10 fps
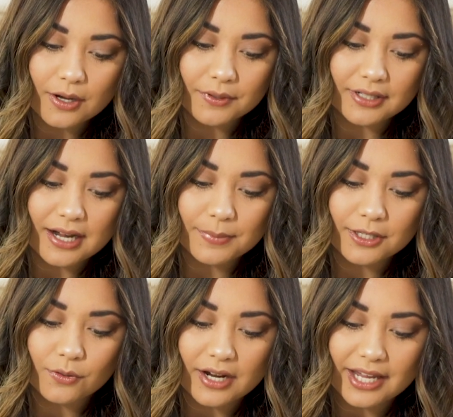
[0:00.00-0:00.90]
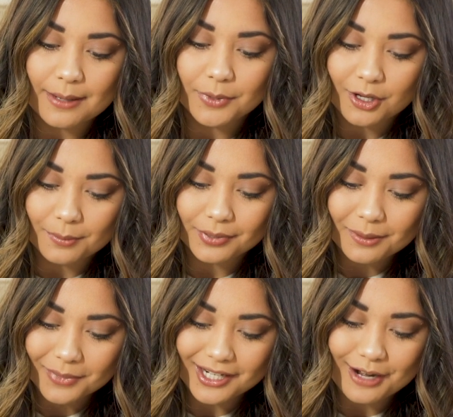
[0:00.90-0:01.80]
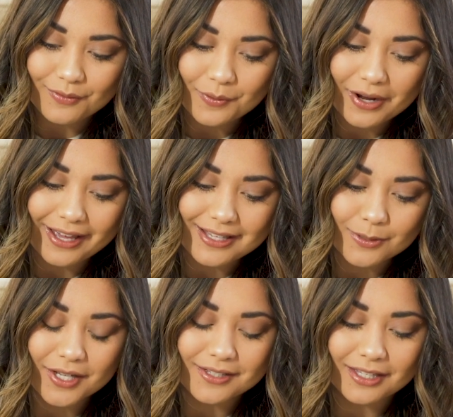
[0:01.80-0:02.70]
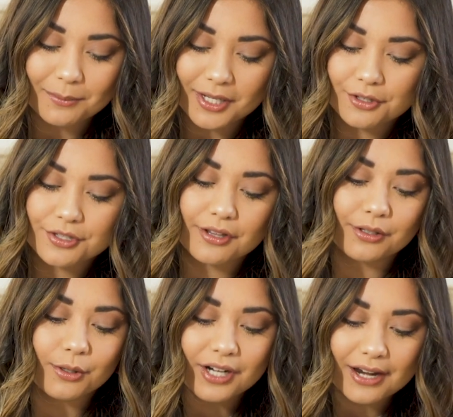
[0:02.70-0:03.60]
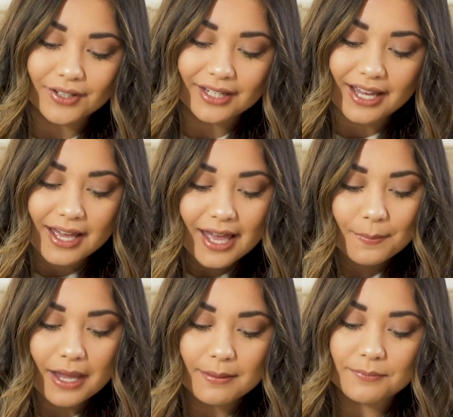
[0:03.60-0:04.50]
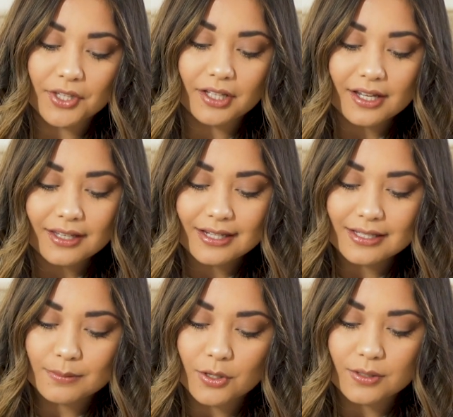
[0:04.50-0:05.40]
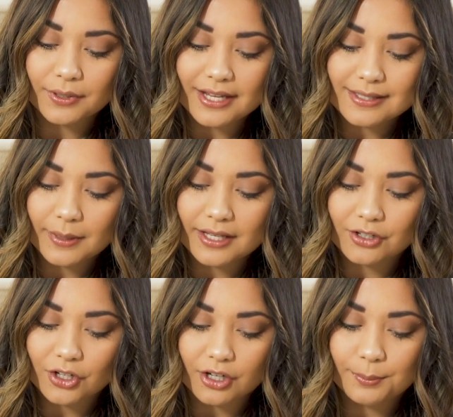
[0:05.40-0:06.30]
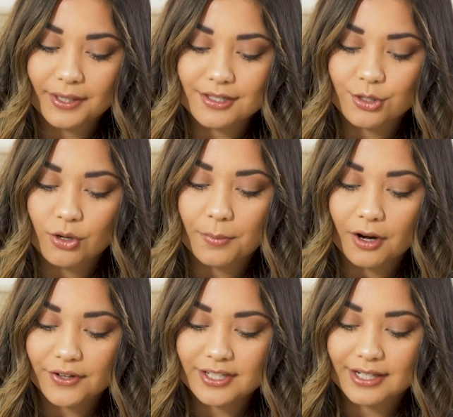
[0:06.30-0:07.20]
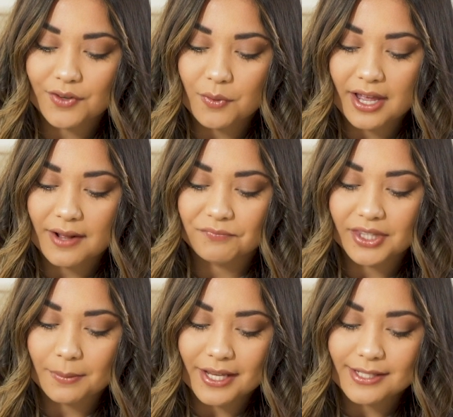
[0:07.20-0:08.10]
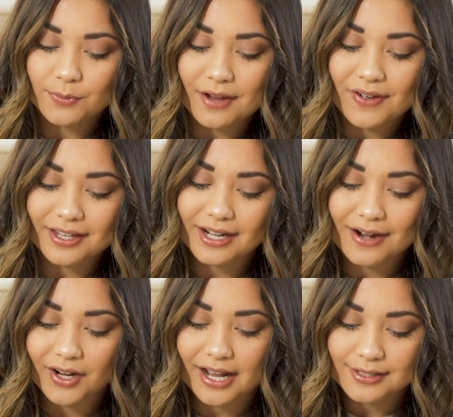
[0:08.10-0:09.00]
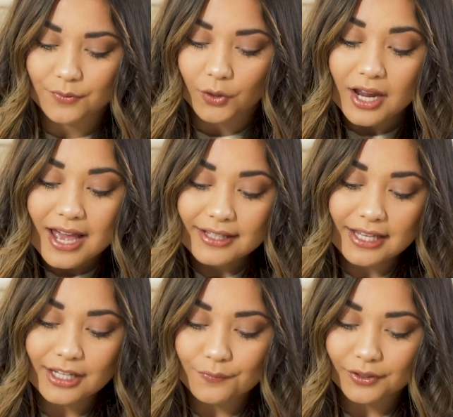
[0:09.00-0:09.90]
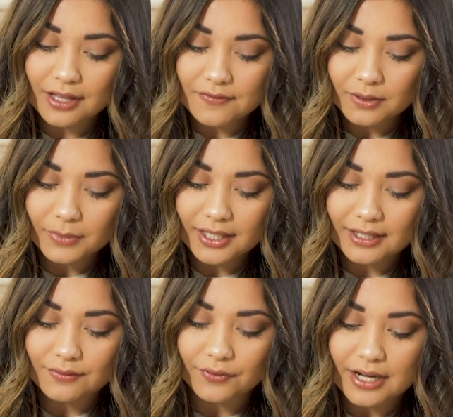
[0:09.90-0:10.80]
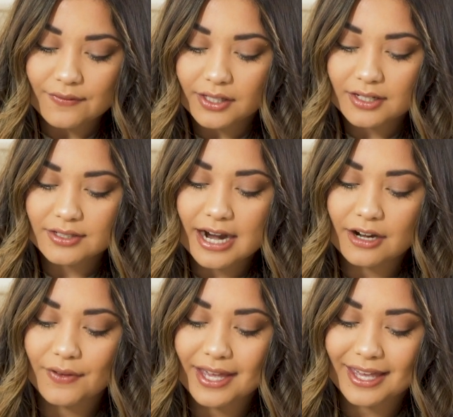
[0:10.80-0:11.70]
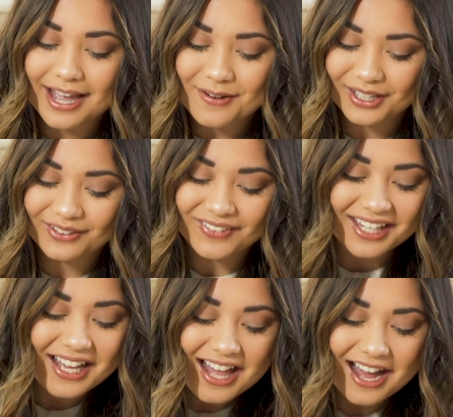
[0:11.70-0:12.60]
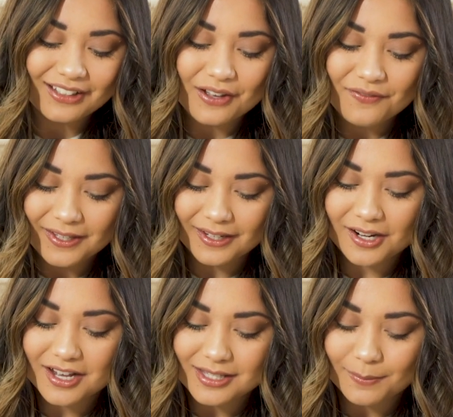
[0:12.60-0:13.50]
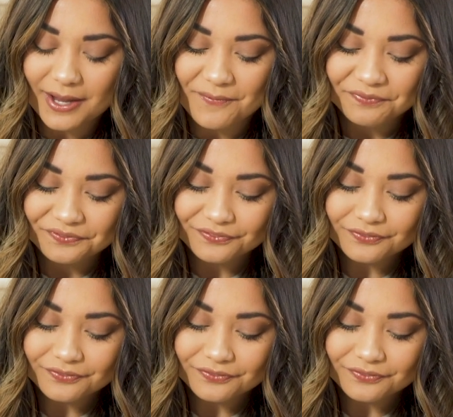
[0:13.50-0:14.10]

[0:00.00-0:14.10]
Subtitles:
you I would not be who I am. You complete me in every way, as well as lead me closer to the Lord every day. Babe, I'm the luckiest, most blessed man on earth, because you are perfect in every way and the best wife I could ever ask for. Thank you for loving me and for never getting tired of hanging out with me. I love being your husband.